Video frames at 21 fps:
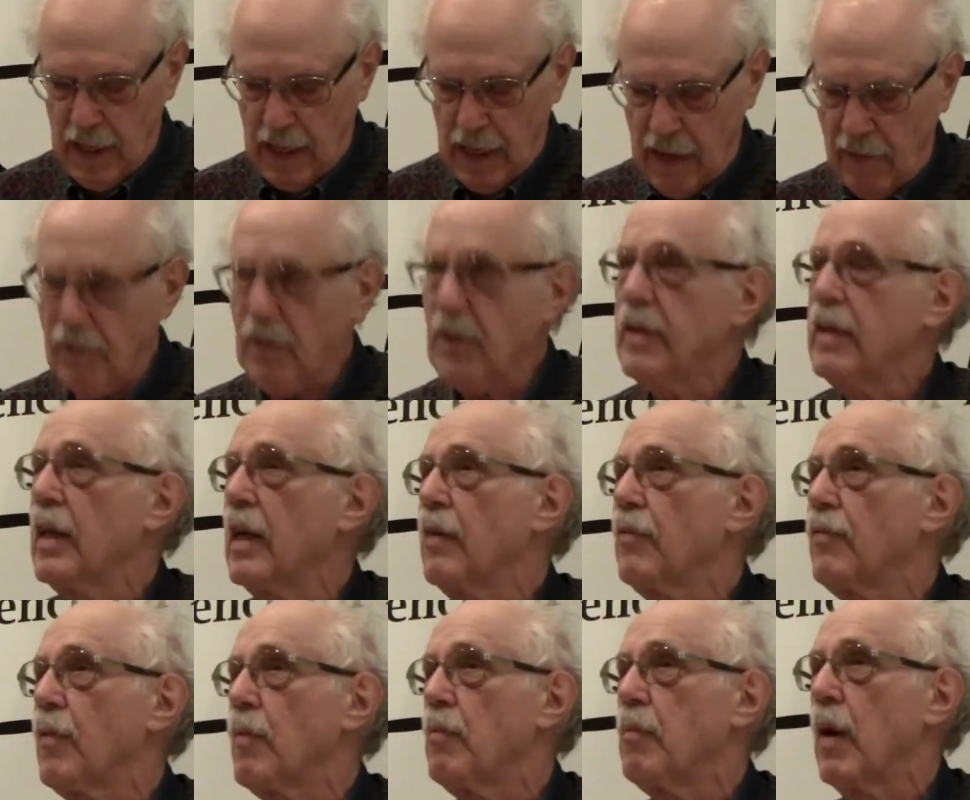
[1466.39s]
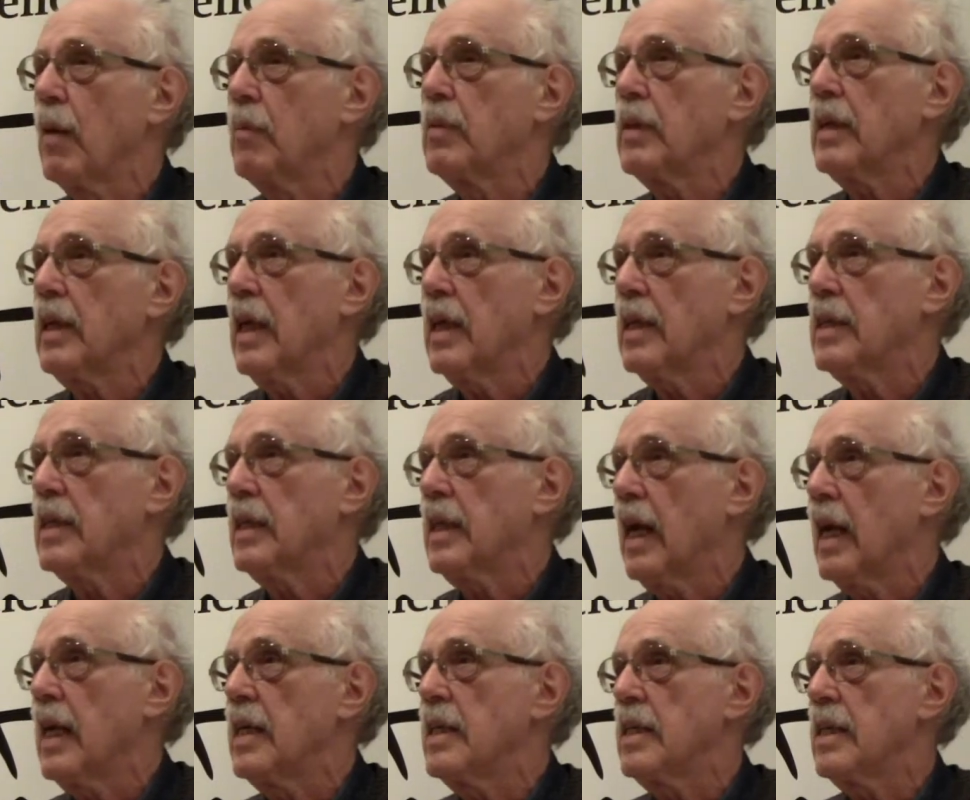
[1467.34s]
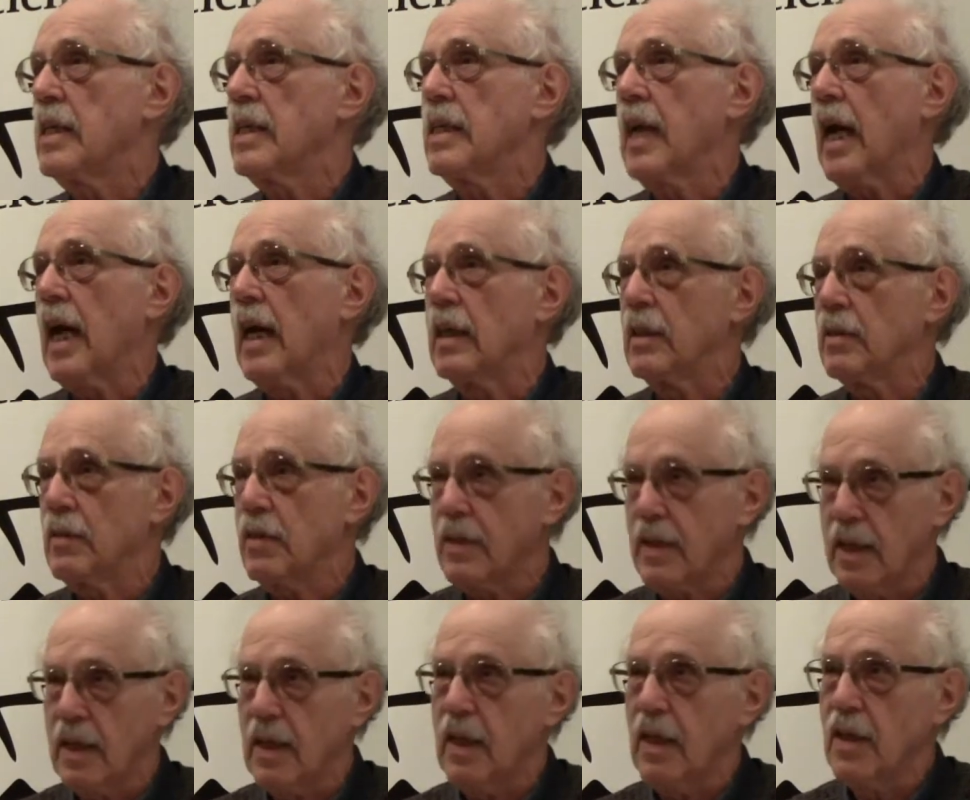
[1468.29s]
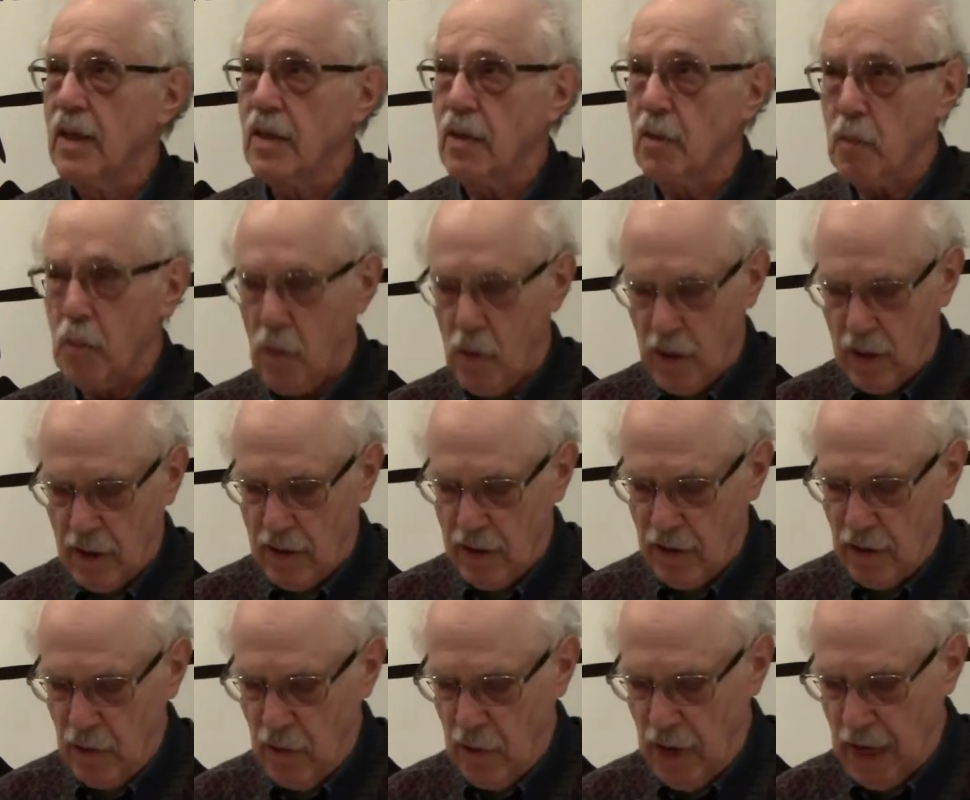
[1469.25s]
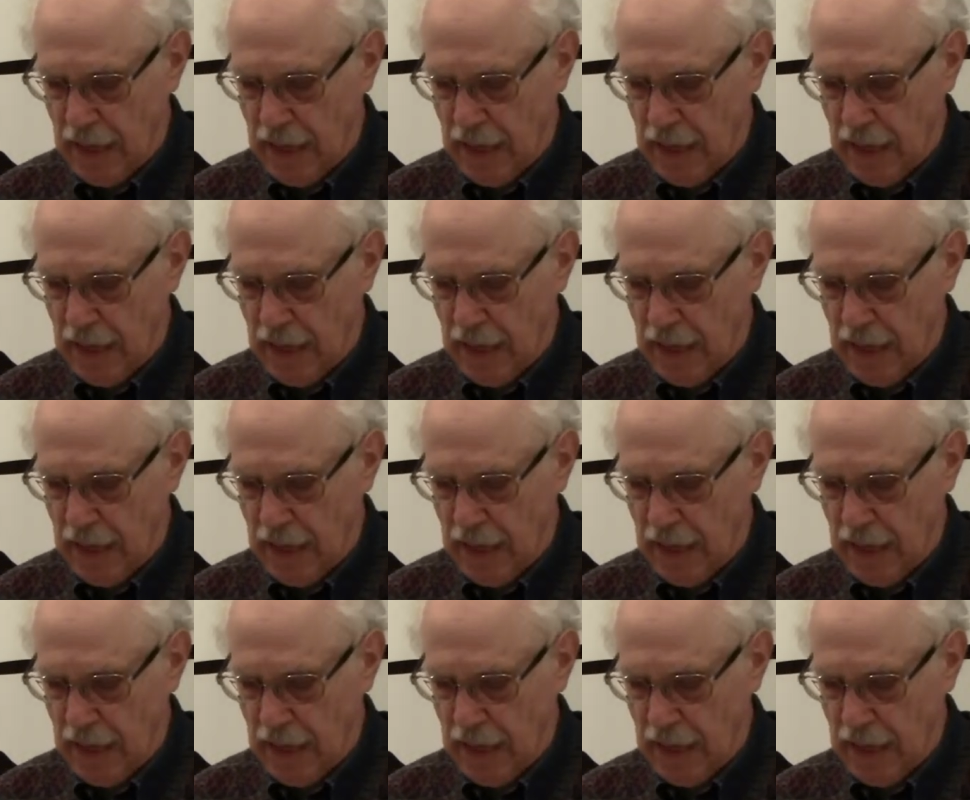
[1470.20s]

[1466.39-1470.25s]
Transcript: Everything from public education to health to water, you